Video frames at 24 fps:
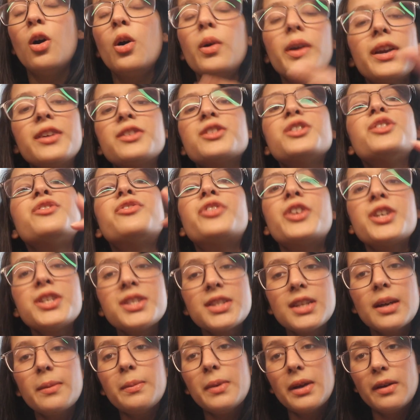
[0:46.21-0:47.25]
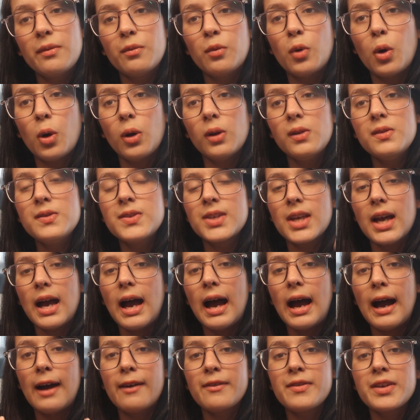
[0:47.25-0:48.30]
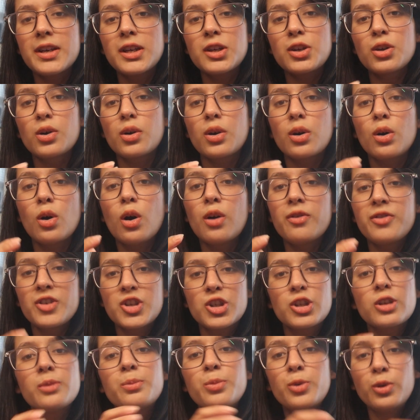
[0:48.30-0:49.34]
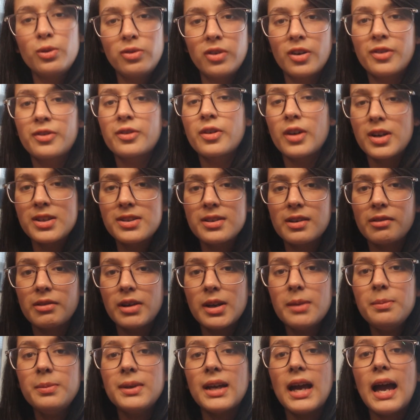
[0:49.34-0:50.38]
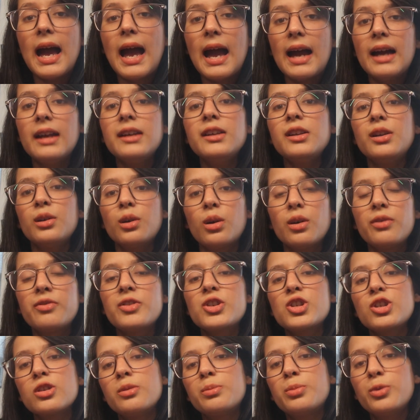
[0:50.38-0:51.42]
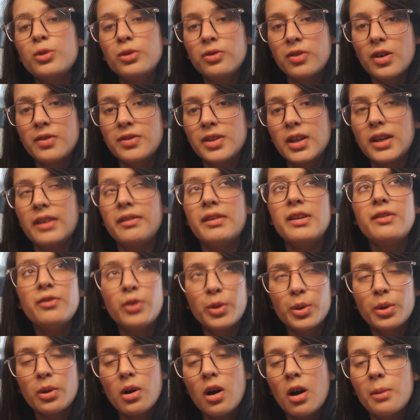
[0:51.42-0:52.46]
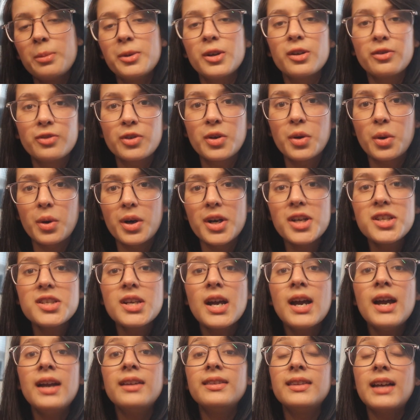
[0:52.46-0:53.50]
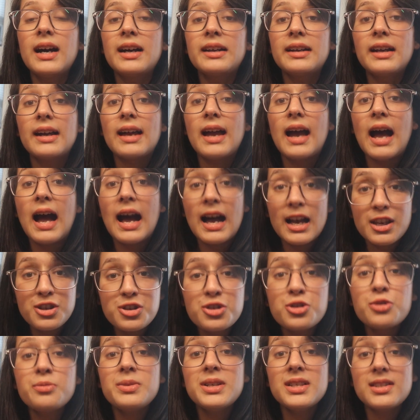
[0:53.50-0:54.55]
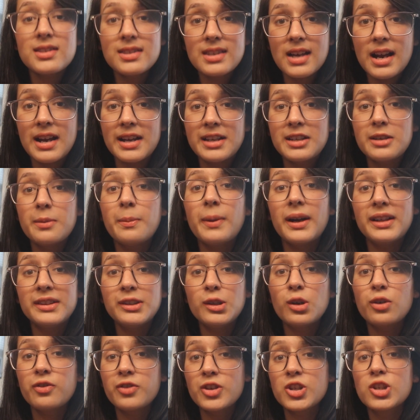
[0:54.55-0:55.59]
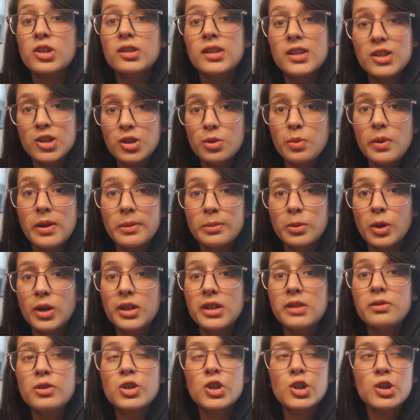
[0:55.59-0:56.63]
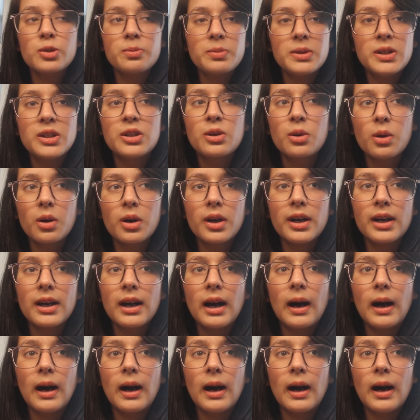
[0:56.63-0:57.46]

Okay, so the first step involves having your official proof of transcript and your official proof of degree photocopy, of course, that has to be signed by the official issuing body, which should be your